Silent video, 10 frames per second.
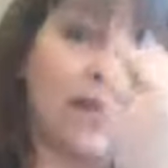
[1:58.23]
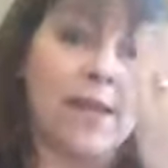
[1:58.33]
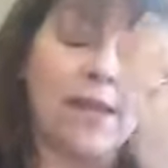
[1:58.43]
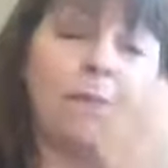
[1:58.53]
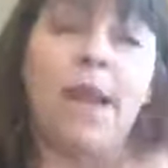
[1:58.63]

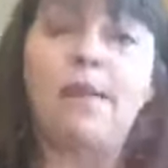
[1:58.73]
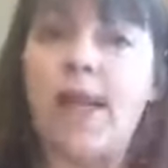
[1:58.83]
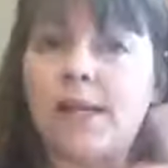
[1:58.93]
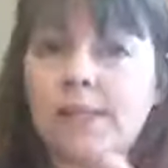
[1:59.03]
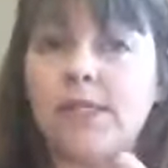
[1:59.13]
thinking about
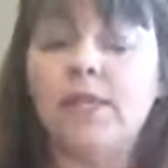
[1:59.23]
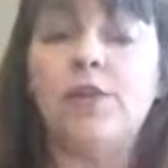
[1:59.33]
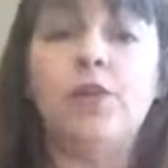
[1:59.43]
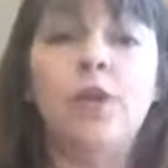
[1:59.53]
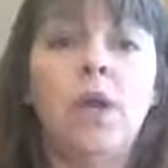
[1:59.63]
next
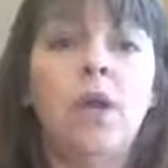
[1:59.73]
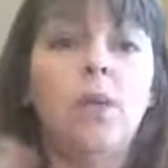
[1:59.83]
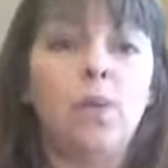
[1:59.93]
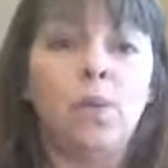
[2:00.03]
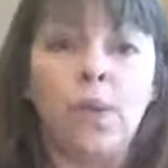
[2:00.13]
year.
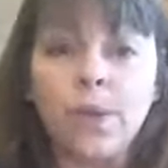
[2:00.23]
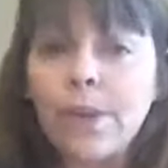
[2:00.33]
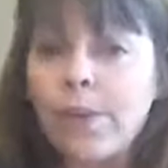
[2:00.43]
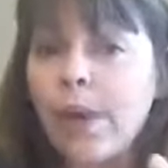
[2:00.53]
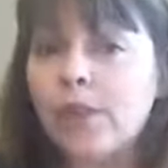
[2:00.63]
What do
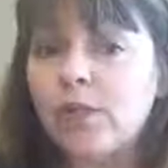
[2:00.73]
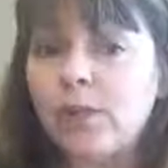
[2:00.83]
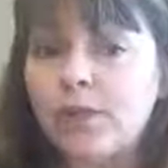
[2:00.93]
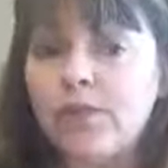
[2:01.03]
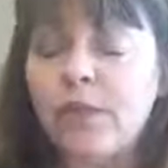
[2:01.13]
we want to
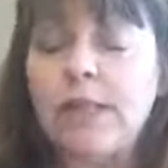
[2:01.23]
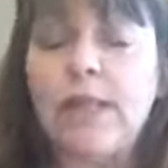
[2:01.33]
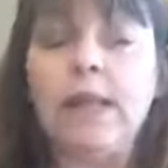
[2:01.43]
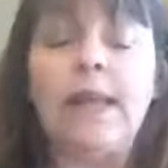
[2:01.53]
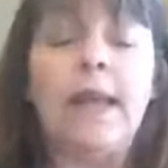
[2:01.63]
do
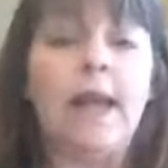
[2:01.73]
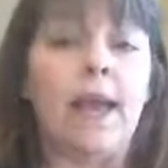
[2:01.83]
differently?